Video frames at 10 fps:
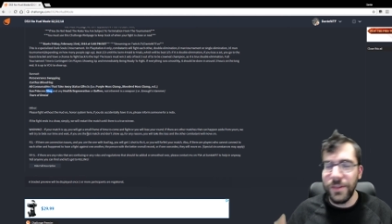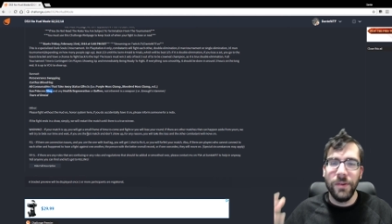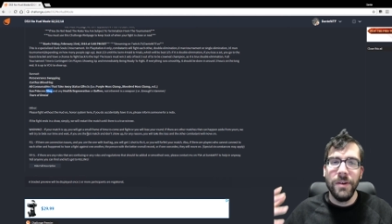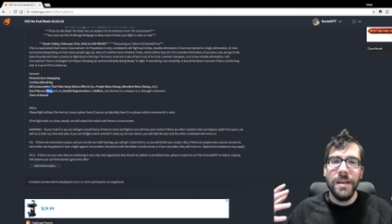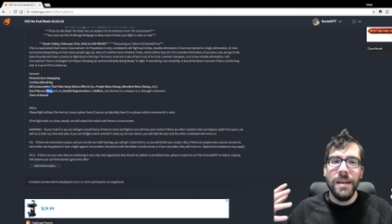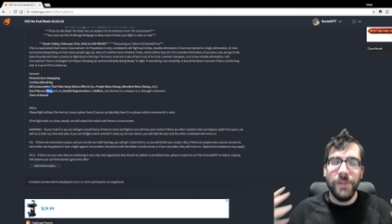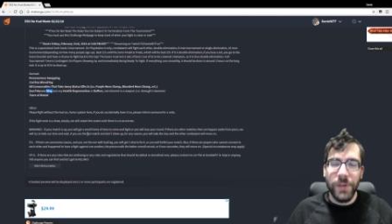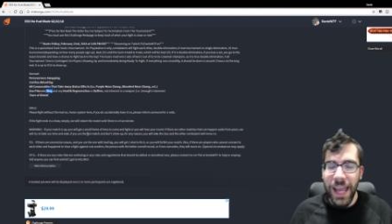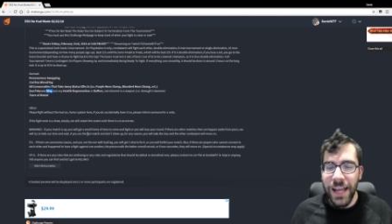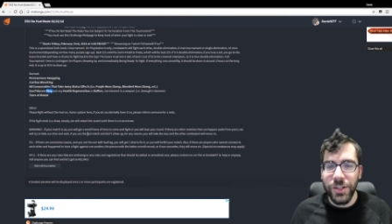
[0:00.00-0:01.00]
So you
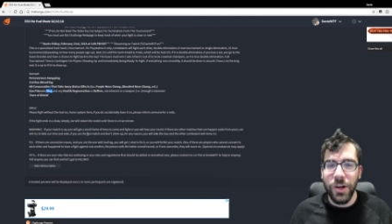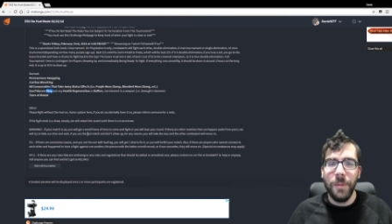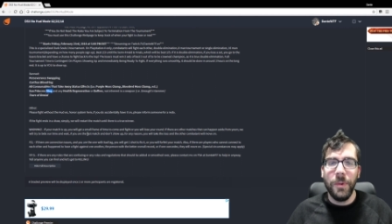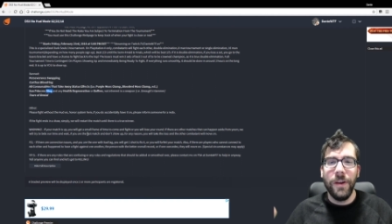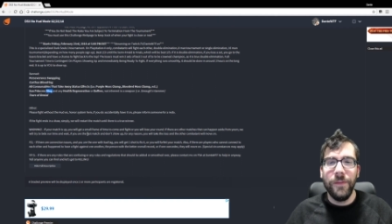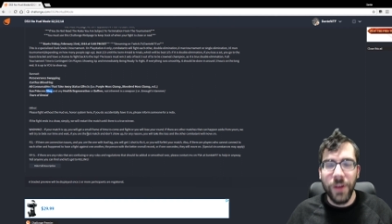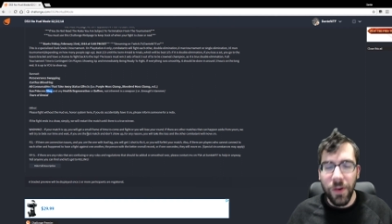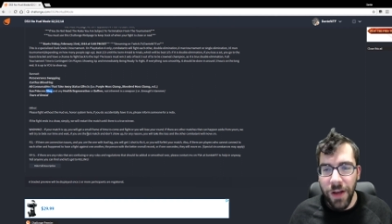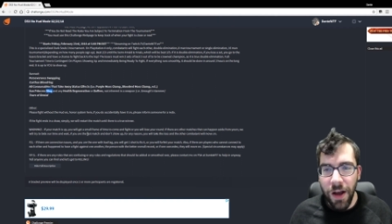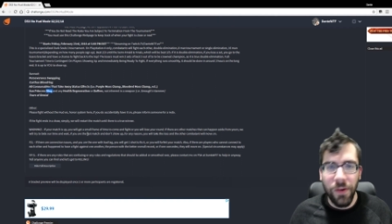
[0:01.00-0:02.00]
can't show up, or if you
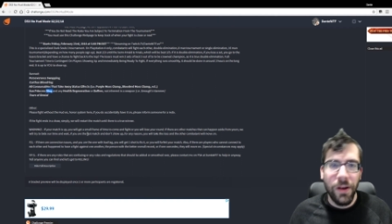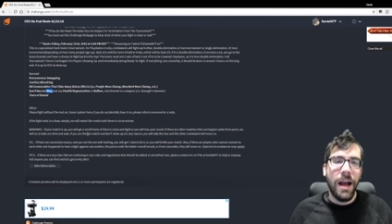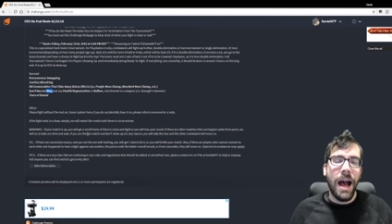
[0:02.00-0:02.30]
don't know,